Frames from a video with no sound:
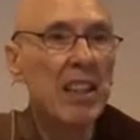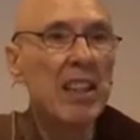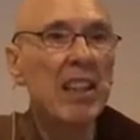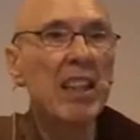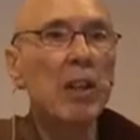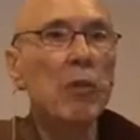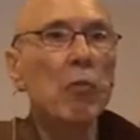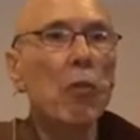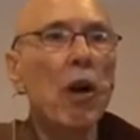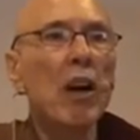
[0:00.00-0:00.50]

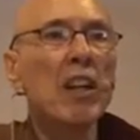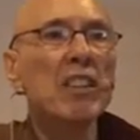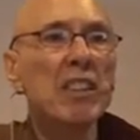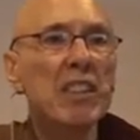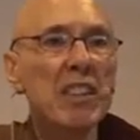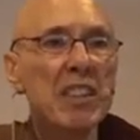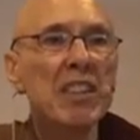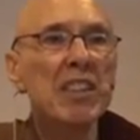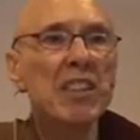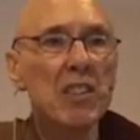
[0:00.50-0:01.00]
He
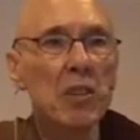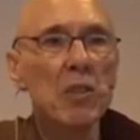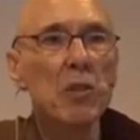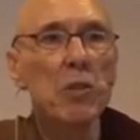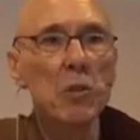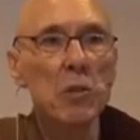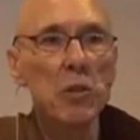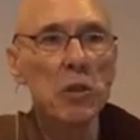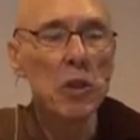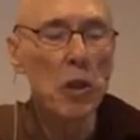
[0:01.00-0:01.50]
wants
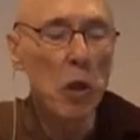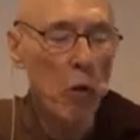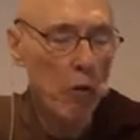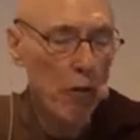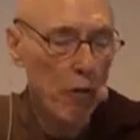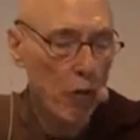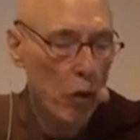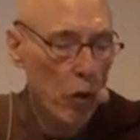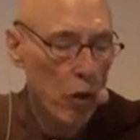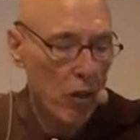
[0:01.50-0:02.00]
to go
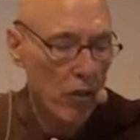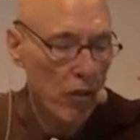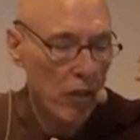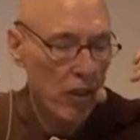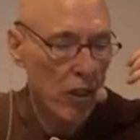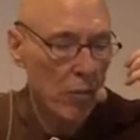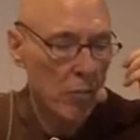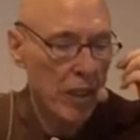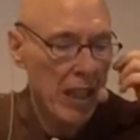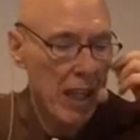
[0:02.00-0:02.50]

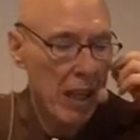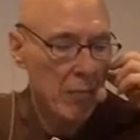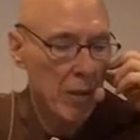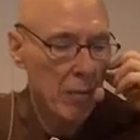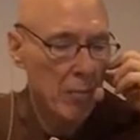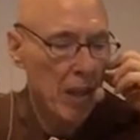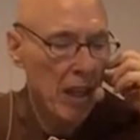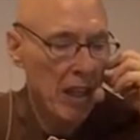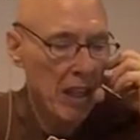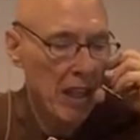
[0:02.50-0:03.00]
forth and become a
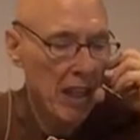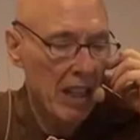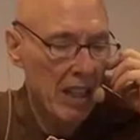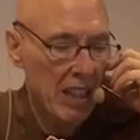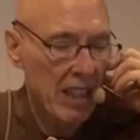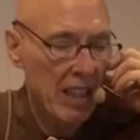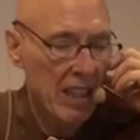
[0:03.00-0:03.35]
monk."